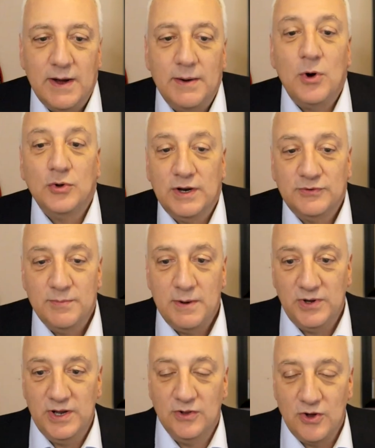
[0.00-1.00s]
I'm old enough to
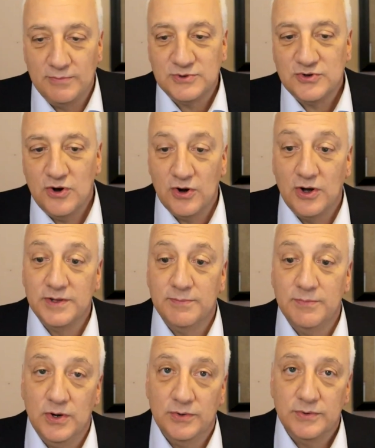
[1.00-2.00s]
remember Neil Armstrong on
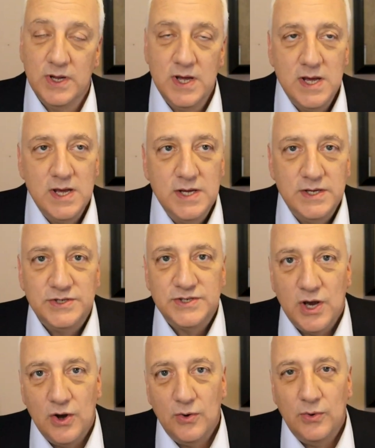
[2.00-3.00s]
the moon.
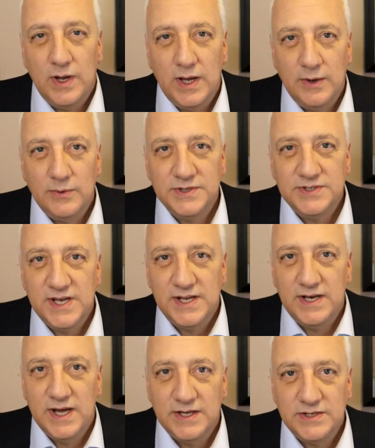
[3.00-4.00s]
So it was
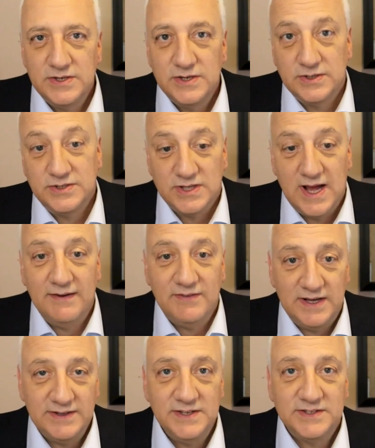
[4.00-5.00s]
in uh, you know July
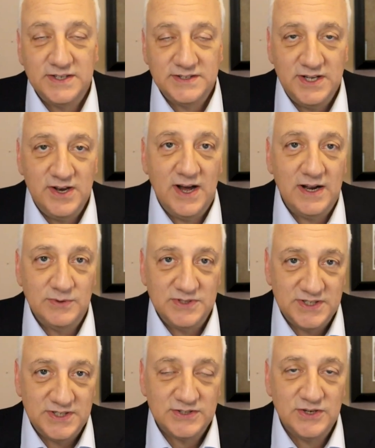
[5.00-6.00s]
of 1969. I
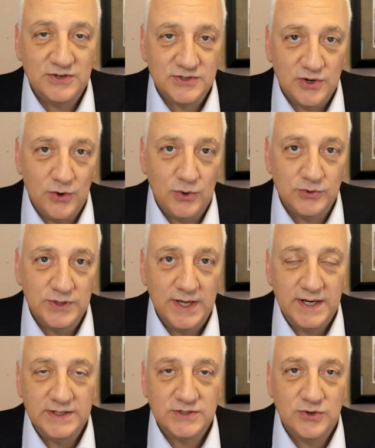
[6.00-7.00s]
was six years old,
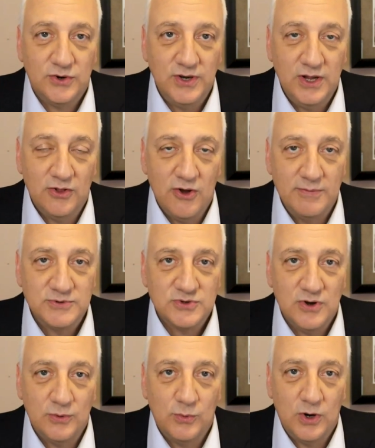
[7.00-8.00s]
and I saw Neil
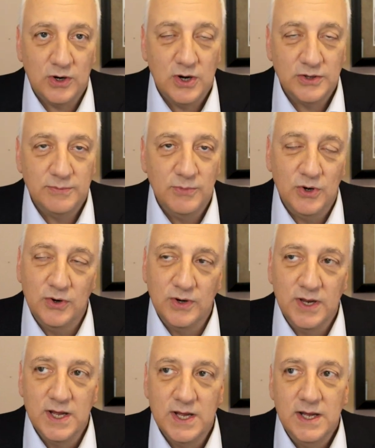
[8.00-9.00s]
Armstrong walk on the
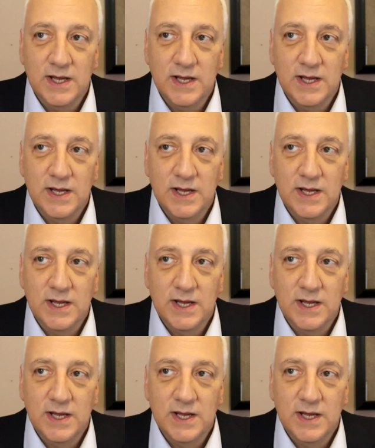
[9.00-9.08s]
moon.